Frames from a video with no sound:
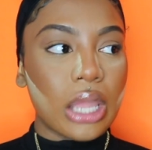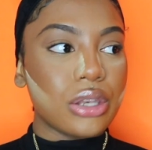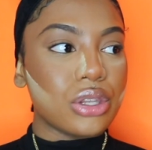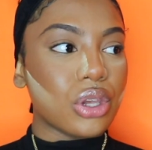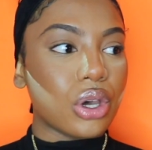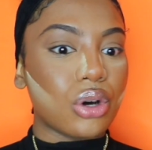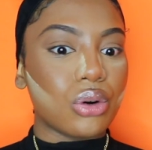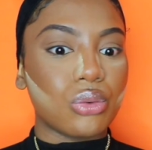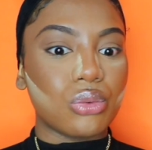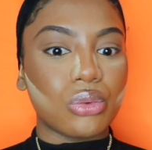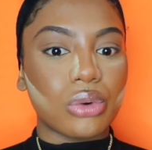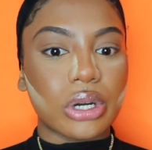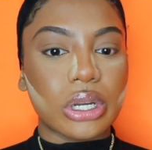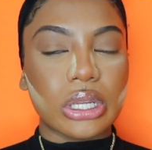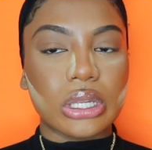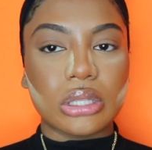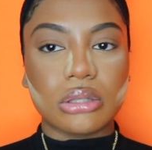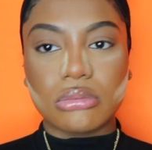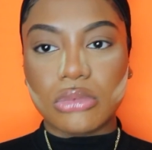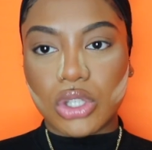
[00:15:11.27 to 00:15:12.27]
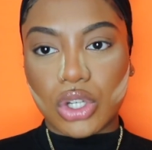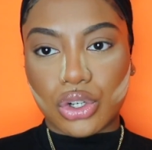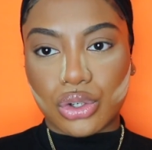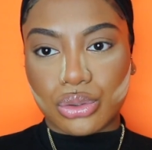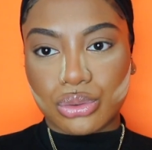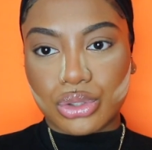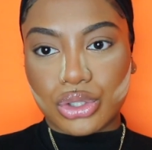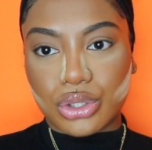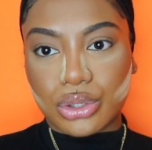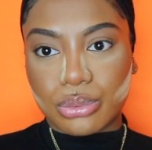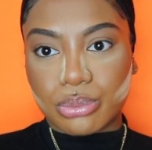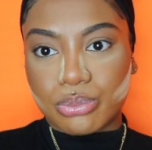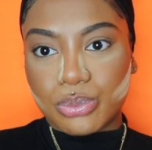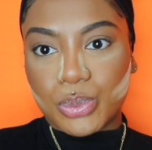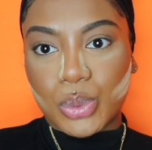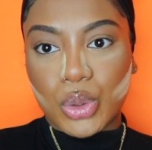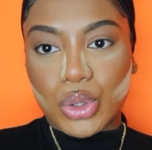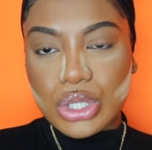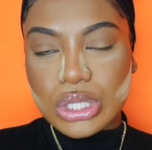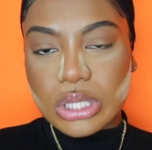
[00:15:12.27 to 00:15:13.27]
don't want, you know, your
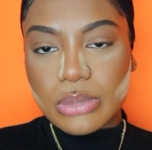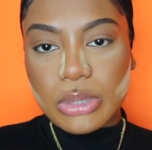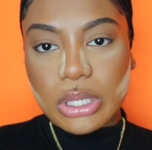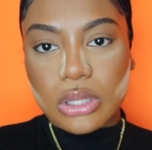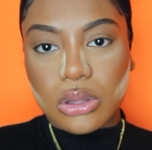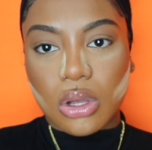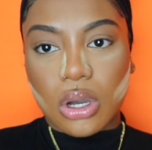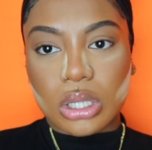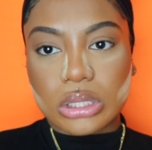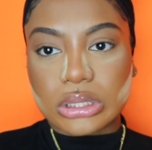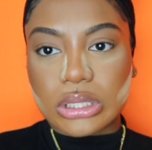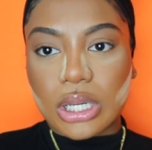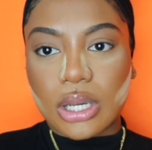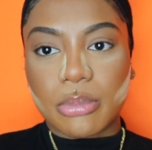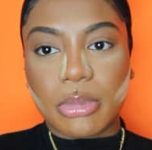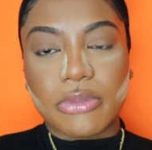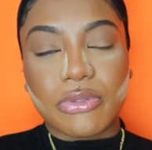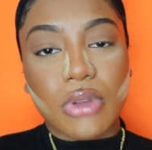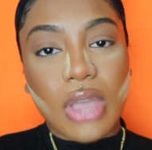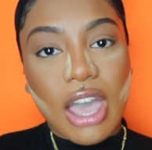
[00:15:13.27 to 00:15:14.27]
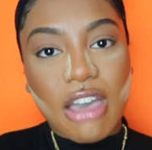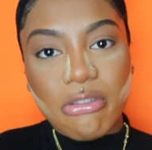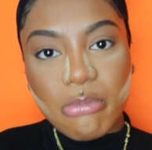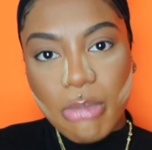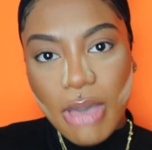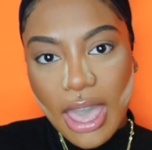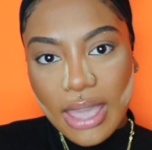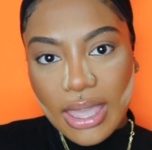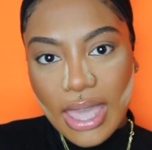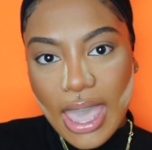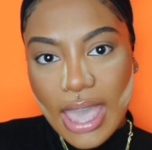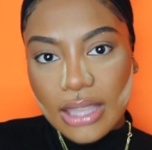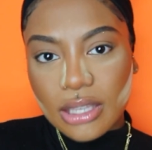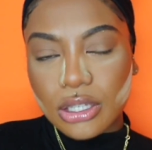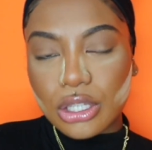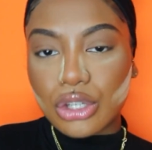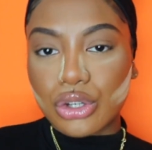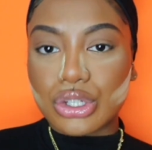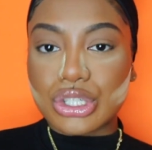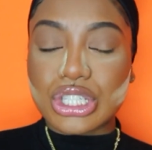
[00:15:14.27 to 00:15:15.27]
pores to be clogged up, if you have back
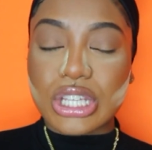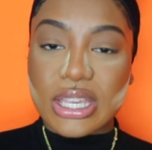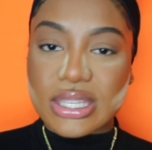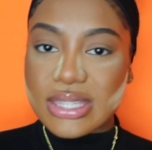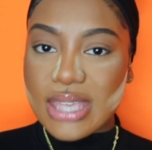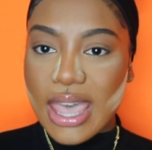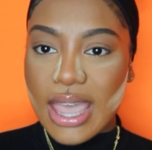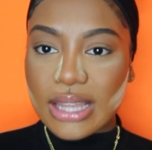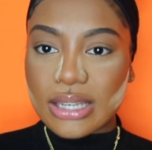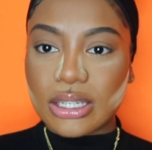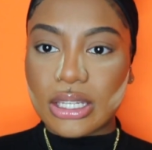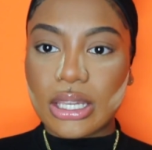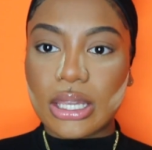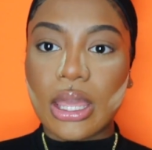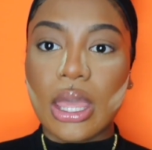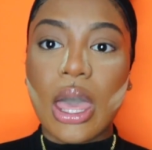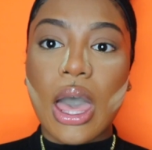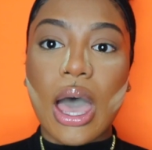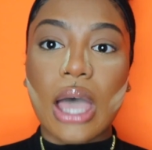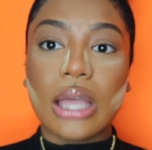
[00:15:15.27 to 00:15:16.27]
acne or chest acne,